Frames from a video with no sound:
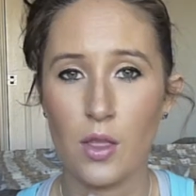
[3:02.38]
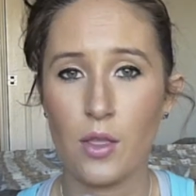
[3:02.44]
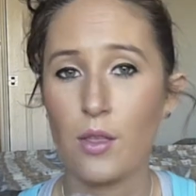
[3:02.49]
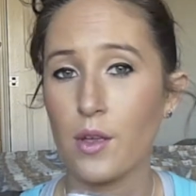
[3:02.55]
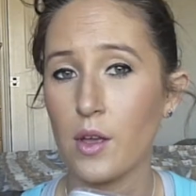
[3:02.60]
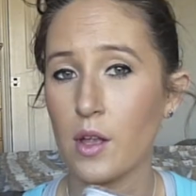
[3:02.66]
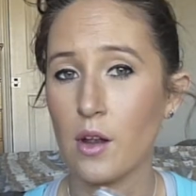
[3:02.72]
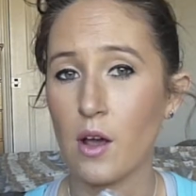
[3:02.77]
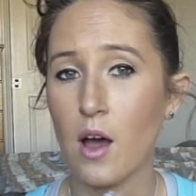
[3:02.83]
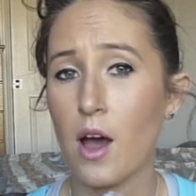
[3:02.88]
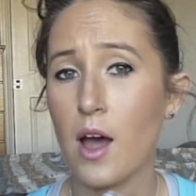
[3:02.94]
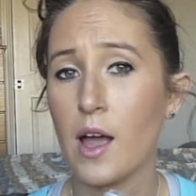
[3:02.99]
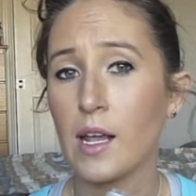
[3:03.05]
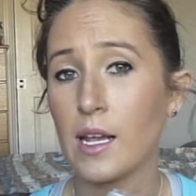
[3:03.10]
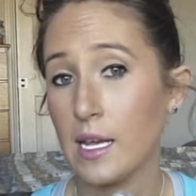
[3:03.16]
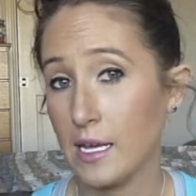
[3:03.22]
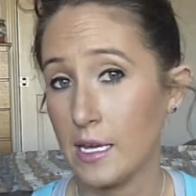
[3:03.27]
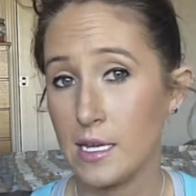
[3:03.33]
that
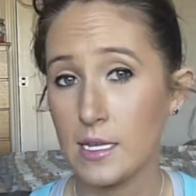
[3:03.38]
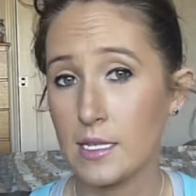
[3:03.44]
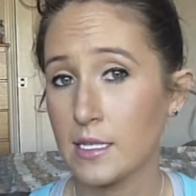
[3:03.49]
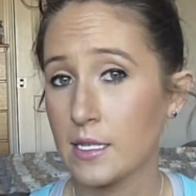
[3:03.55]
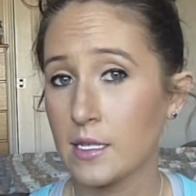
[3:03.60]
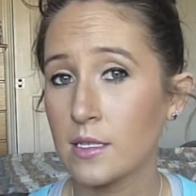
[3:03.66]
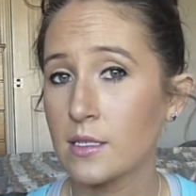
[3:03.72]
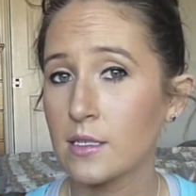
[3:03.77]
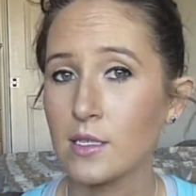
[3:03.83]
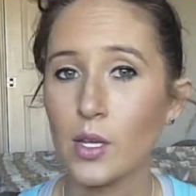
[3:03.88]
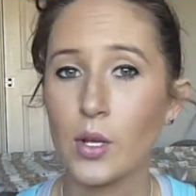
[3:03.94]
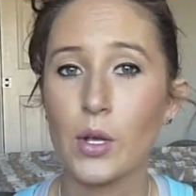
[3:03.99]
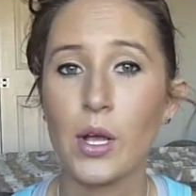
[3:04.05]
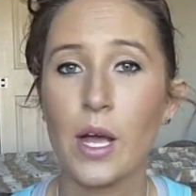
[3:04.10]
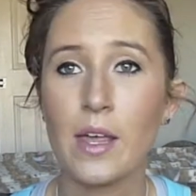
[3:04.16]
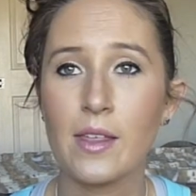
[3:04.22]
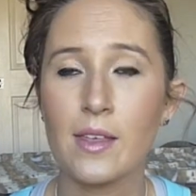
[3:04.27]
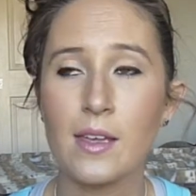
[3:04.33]
I eat. So
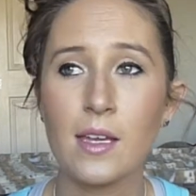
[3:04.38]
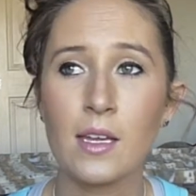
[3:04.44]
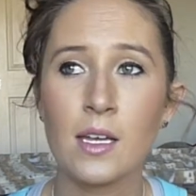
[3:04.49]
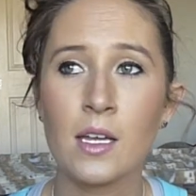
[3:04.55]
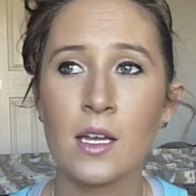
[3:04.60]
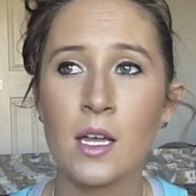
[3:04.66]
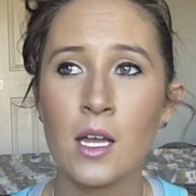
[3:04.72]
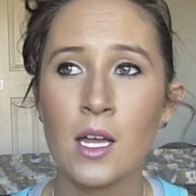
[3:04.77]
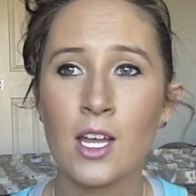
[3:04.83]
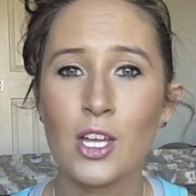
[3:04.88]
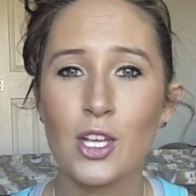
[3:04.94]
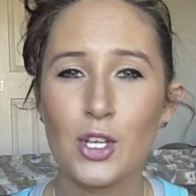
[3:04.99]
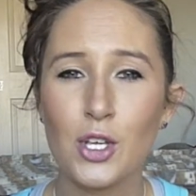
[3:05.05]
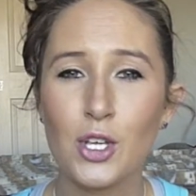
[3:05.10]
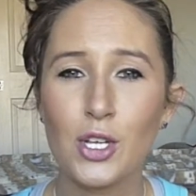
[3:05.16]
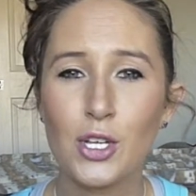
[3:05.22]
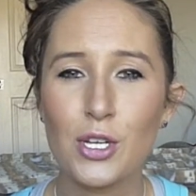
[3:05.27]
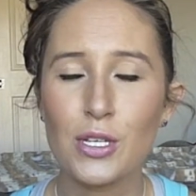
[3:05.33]
I think
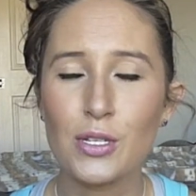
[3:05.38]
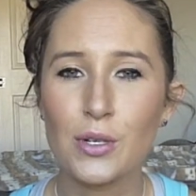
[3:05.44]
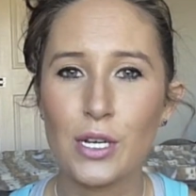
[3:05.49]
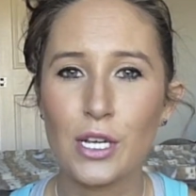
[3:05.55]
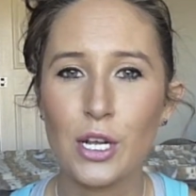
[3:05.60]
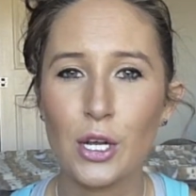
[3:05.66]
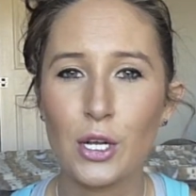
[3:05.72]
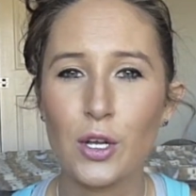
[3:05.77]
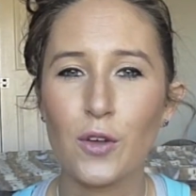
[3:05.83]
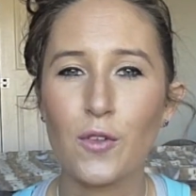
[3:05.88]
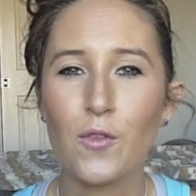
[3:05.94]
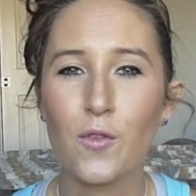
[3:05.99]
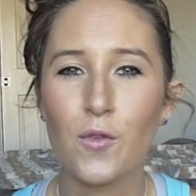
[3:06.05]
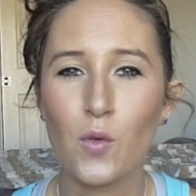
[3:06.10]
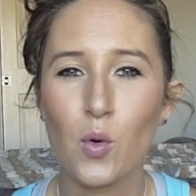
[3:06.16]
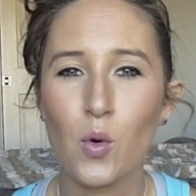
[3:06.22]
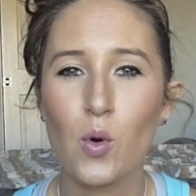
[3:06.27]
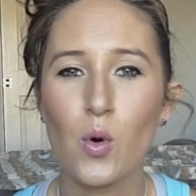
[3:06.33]
you can use Greek yogurt
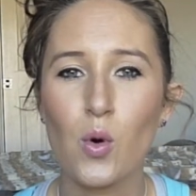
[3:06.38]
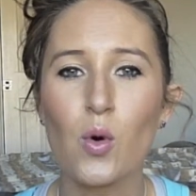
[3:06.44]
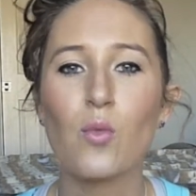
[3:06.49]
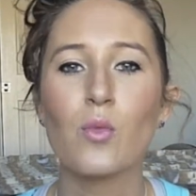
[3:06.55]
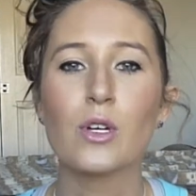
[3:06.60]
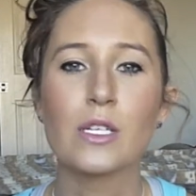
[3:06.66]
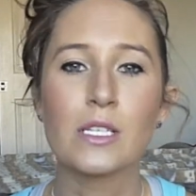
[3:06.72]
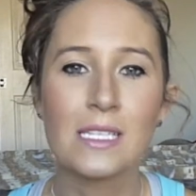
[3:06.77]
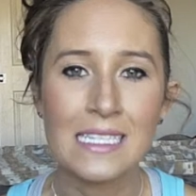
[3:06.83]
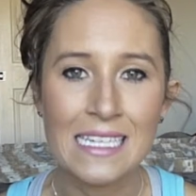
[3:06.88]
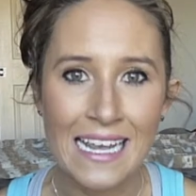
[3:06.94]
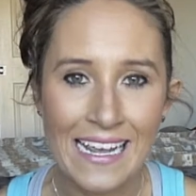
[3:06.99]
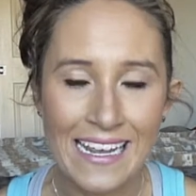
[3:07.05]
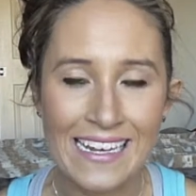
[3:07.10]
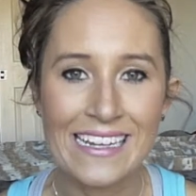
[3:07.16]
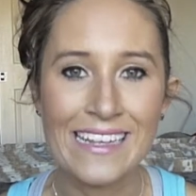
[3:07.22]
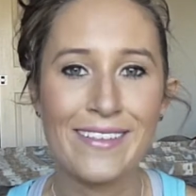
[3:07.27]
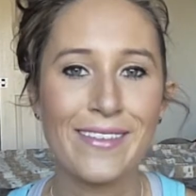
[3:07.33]
for almost
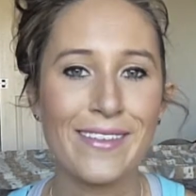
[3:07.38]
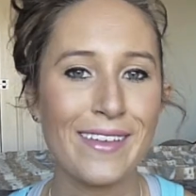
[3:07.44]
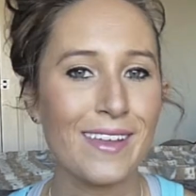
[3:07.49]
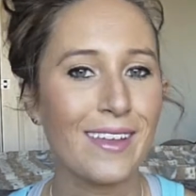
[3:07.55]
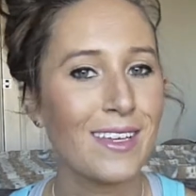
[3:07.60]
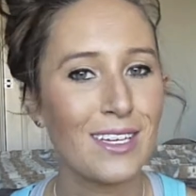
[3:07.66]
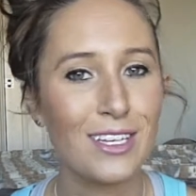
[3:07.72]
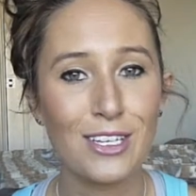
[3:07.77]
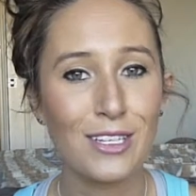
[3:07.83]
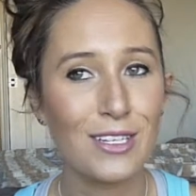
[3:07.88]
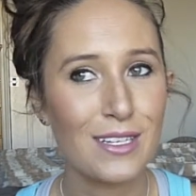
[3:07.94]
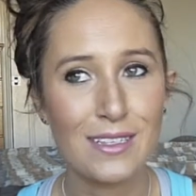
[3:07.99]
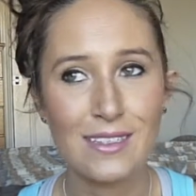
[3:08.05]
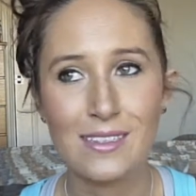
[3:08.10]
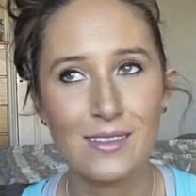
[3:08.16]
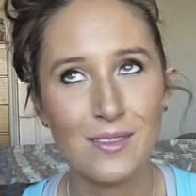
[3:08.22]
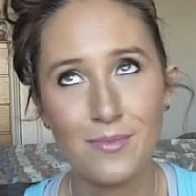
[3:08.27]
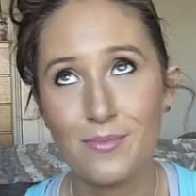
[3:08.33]
anything. It
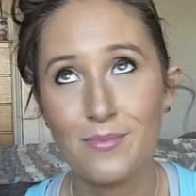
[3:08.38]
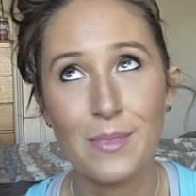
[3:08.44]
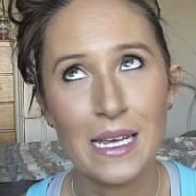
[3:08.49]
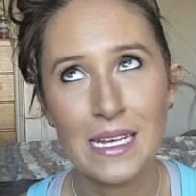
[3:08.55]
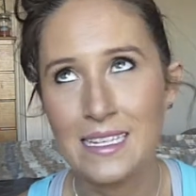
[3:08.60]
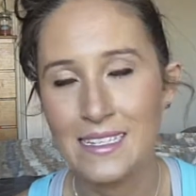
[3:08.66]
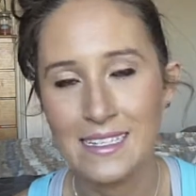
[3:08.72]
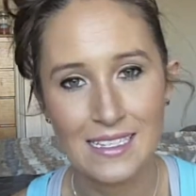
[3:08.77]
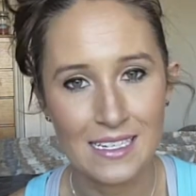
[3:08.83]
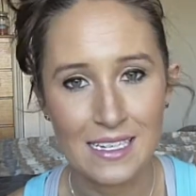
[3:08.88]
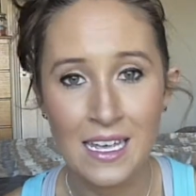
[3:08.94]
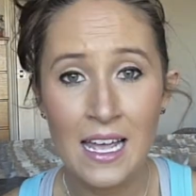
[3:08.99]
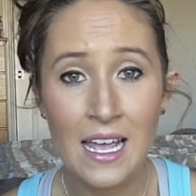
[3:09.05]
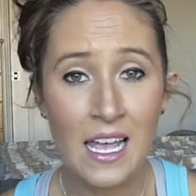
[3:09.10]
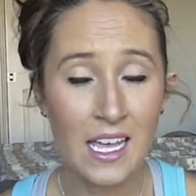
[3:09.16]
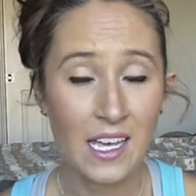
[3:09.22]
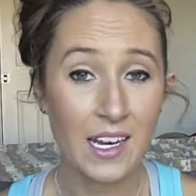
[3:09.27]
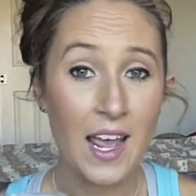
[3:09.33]
is amazing,
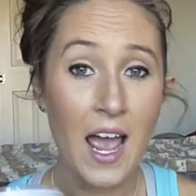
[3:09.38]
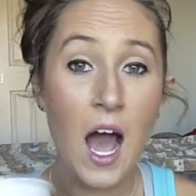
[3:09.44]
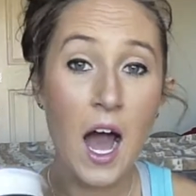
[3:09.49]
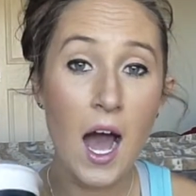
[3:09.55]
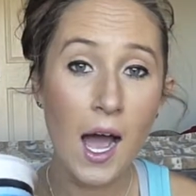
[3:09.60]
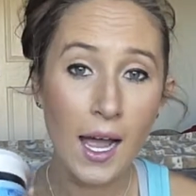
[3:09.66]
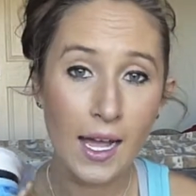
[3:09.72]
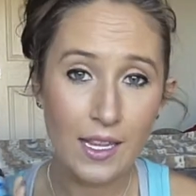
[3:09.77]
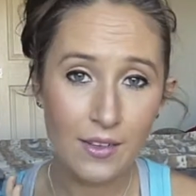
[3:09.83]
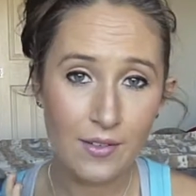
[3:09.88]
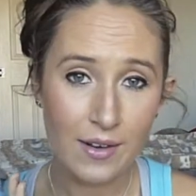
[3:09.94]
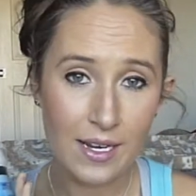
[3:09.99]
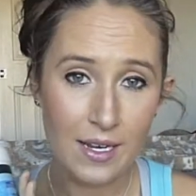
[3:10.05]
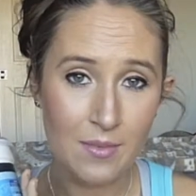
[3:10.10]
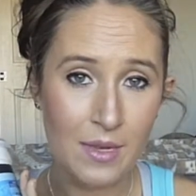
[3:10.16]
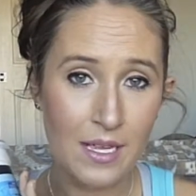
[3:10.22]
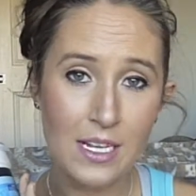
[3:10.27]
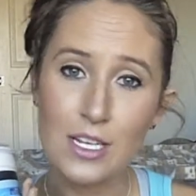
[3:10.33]
and I highly
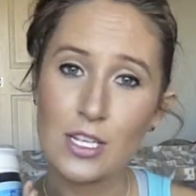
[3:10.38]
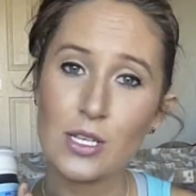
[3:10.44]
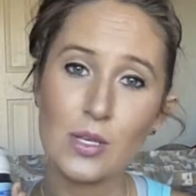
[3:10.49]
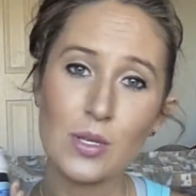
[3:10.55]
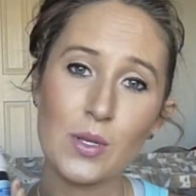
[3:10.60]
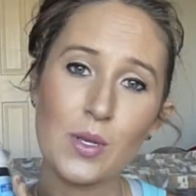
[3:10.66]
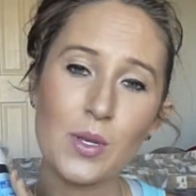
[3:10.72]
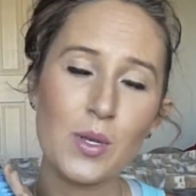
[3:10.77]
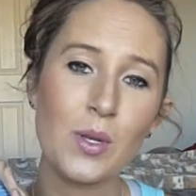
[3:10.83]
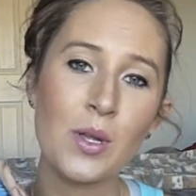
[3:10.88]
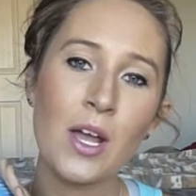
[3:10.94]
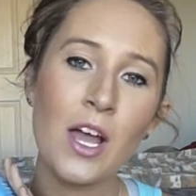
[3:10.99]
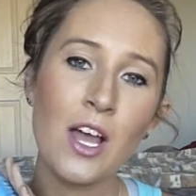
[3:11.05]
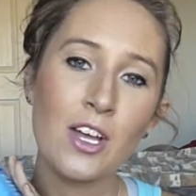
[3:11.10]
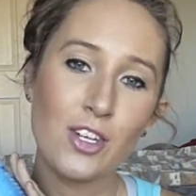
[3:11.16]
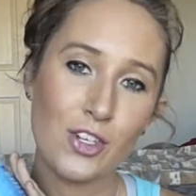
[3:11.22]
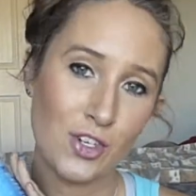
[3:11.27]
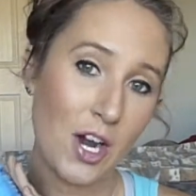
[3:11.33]
recommend you
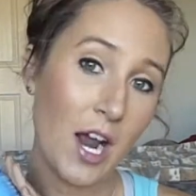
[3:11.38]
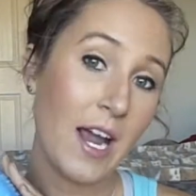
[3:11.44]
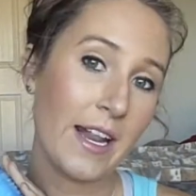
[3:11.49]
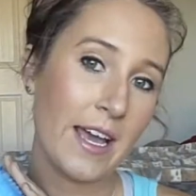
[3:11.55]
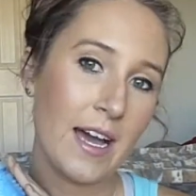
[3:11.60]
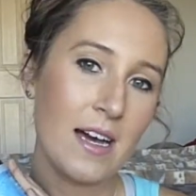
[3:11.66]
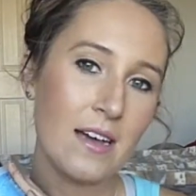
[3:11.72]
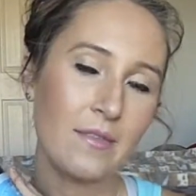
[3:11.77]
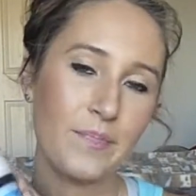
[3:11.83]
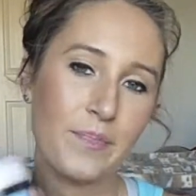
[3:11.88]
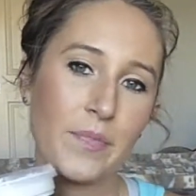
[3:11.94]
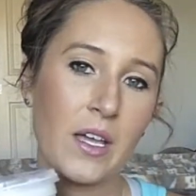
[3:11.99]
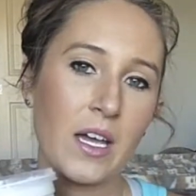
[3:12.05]
try it out